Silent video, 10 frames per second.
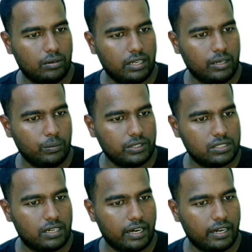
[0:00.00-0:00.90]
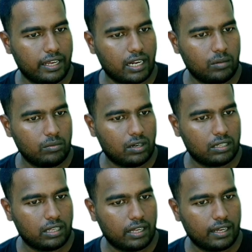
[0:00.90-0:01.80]
In which ray diagram are
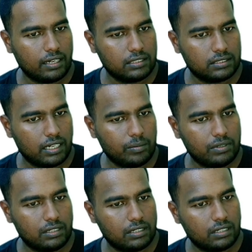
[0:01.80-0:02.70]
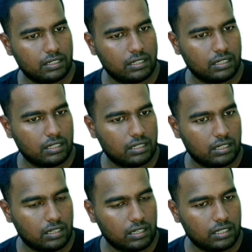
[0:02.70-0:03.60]
the angles labeled?
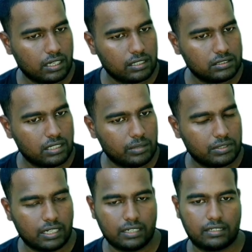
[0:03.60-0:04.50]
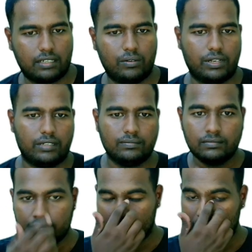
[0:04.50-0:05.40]
All the angles labeled correctly. Okay.
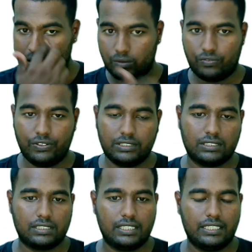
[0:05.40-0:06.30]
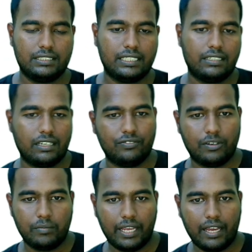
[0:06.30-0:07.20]
Now first it is entering
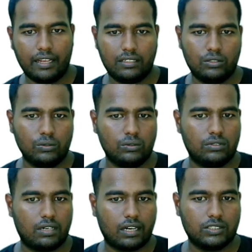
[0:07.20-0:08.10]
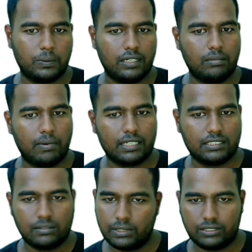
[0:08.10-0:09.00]
from air to transparent
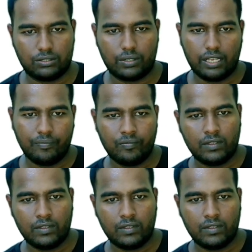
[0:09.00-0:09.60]
plastic wedge. Okay.